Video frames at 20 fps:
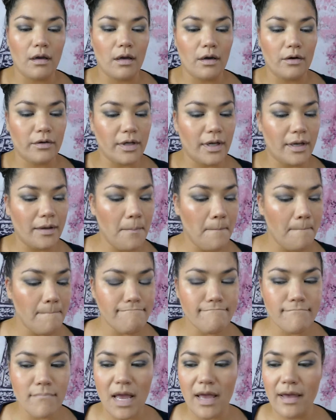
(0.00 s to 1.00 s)
Okay.
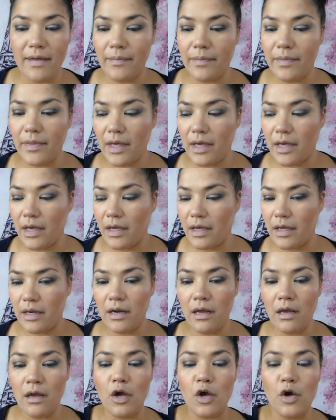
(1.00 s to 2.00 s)
And
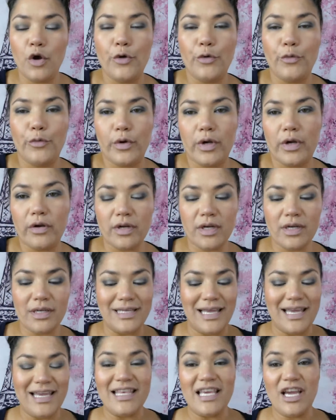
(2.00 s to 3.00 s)
then we're going to
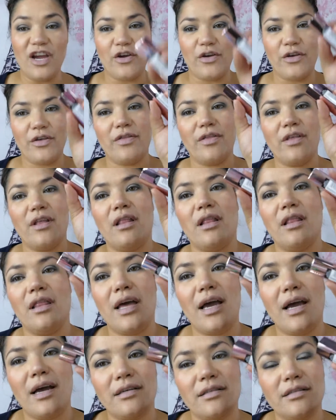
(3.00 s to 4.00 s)
take the
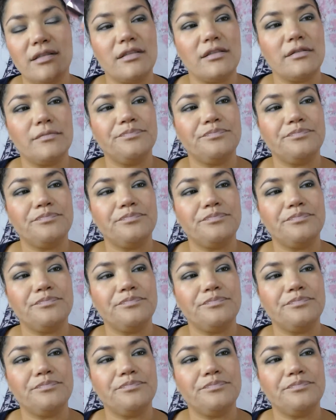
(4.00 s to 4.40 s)
last,